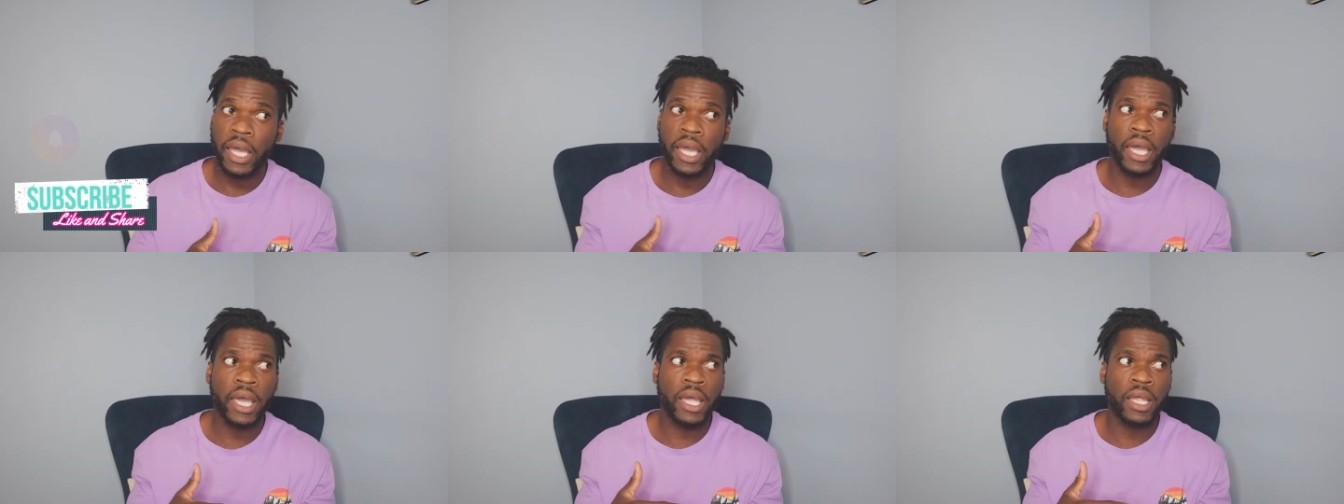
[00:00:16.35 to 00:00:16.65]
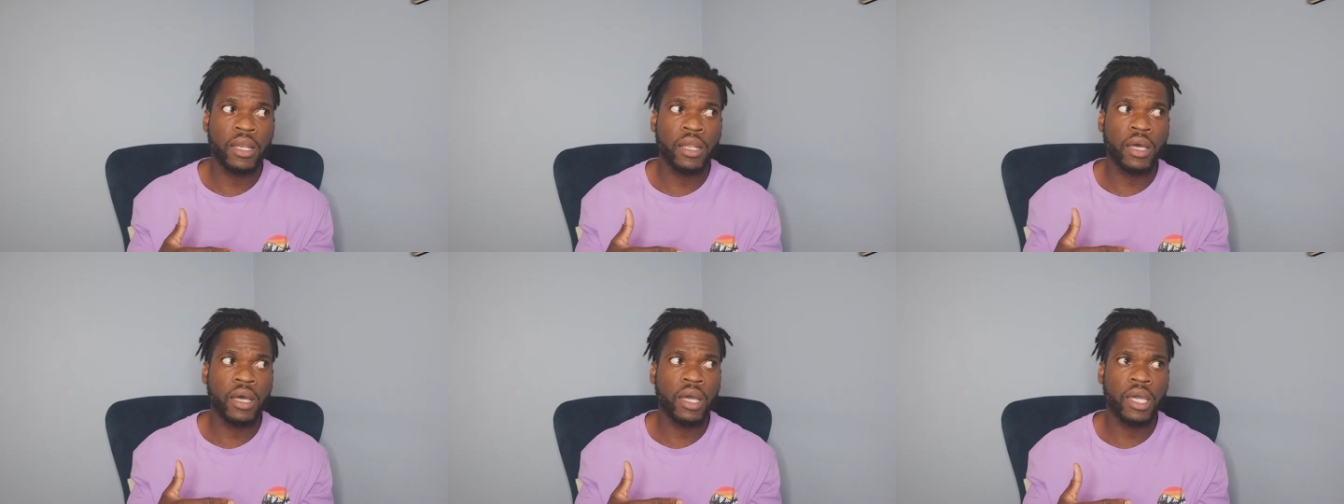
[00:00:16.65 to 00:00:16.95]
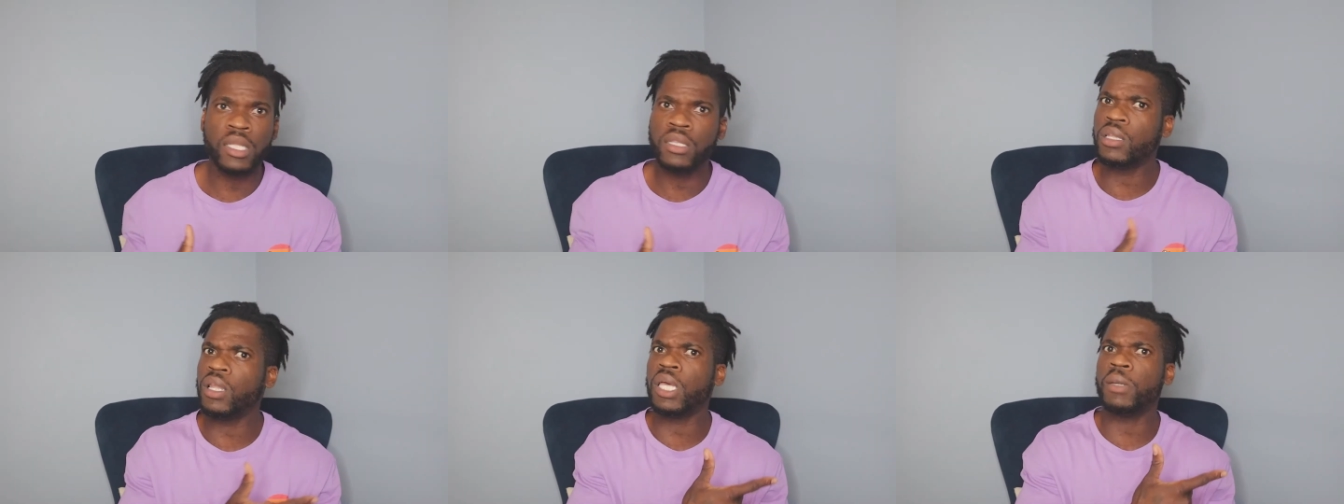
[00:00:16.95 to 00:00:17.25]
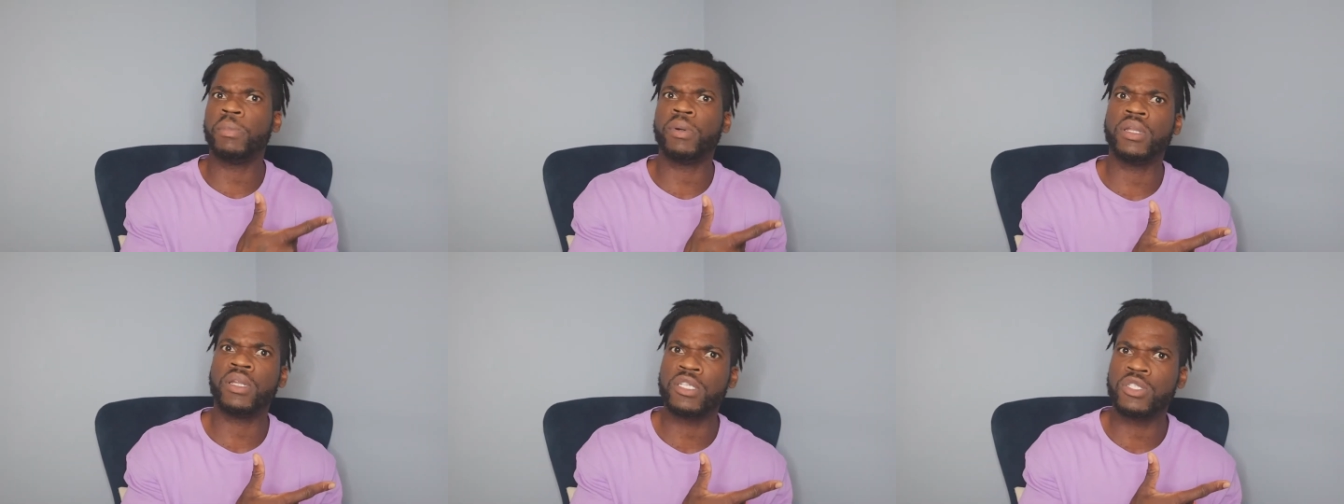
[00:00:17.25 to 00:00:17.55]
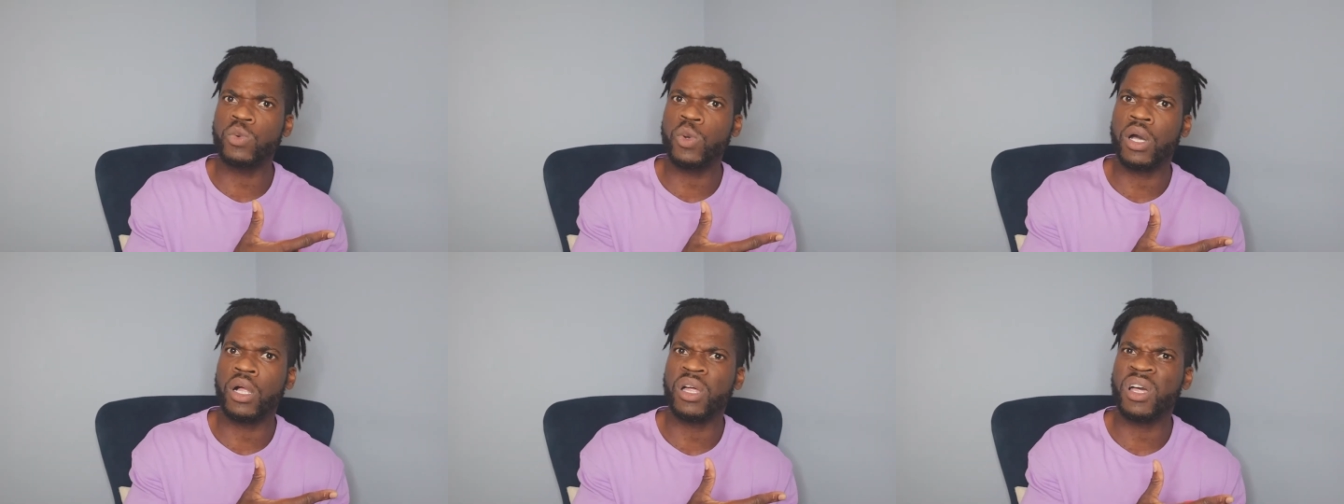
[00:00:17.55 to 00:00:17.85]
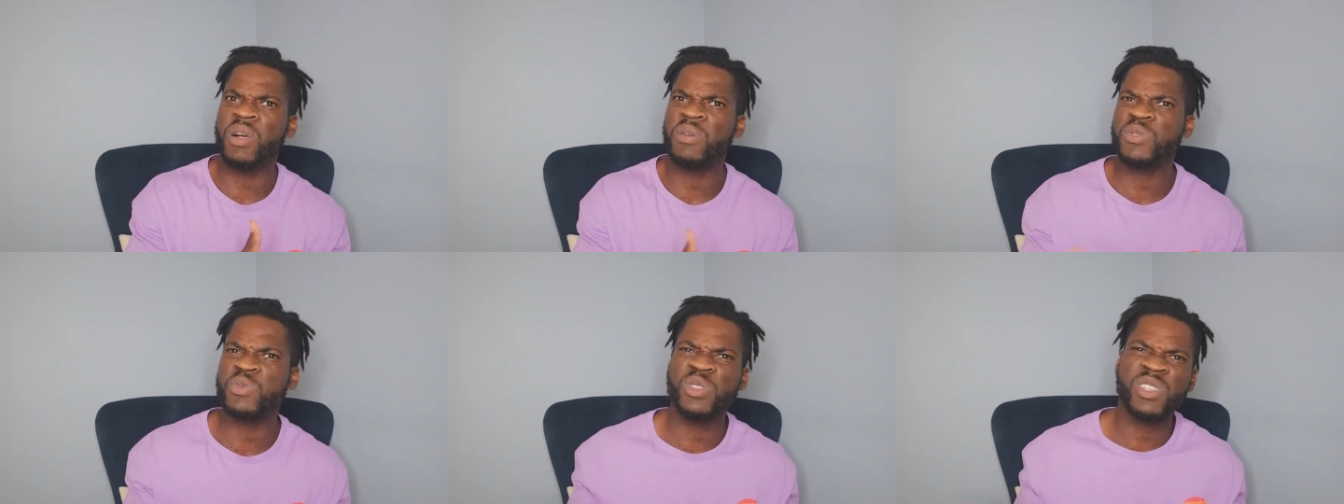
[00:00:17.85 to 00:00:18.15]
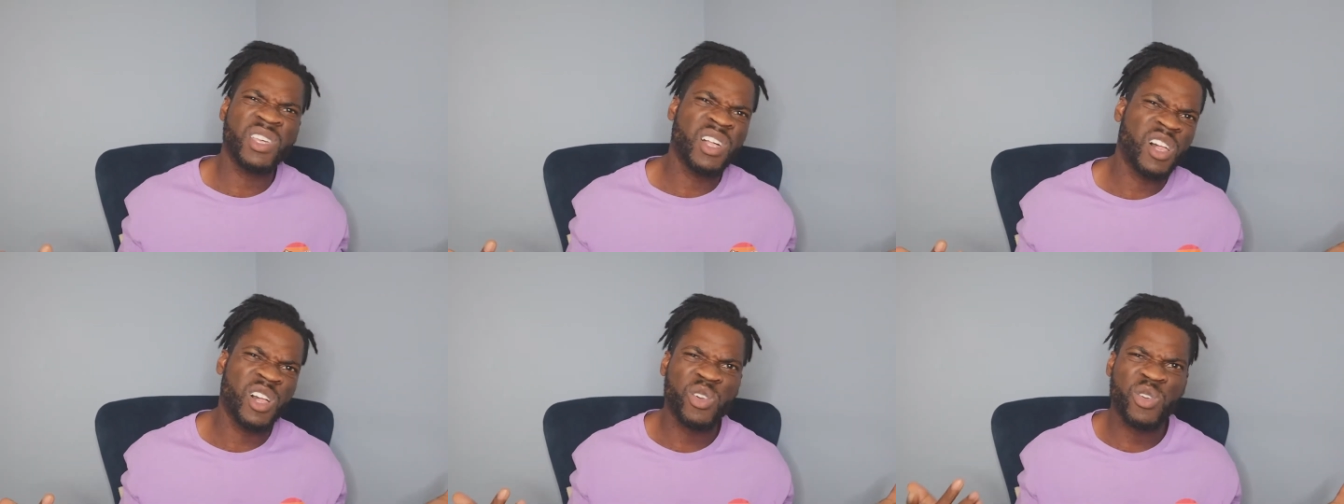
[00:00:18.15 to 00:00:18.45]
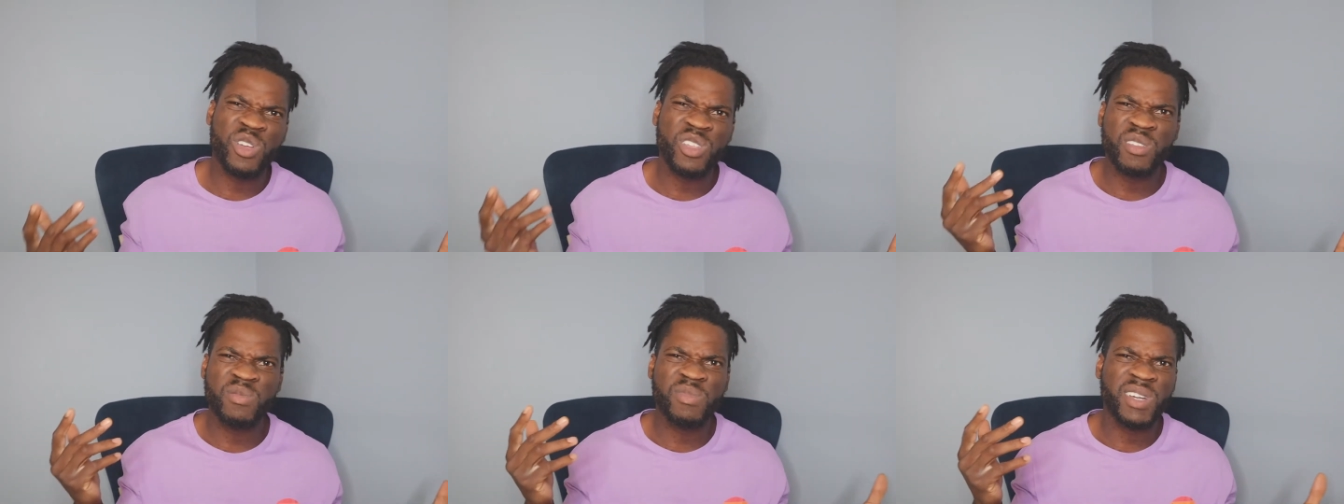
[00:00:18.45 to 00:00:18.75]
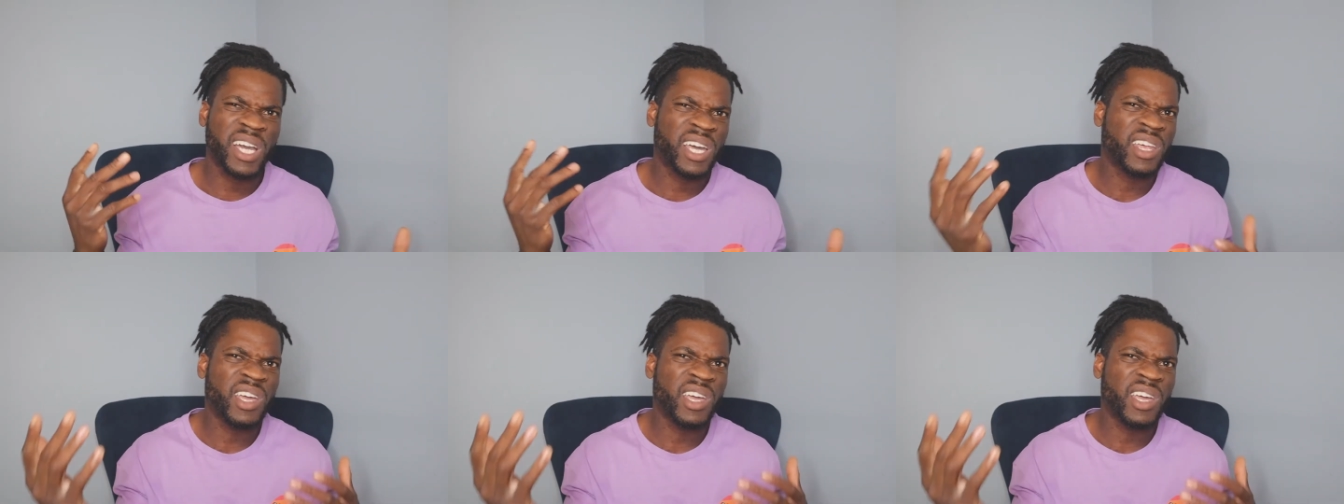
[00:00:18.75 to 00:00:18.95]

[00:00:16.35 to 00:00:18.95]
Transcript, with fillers: and uh, hit the like button as well, helps with the algorithm,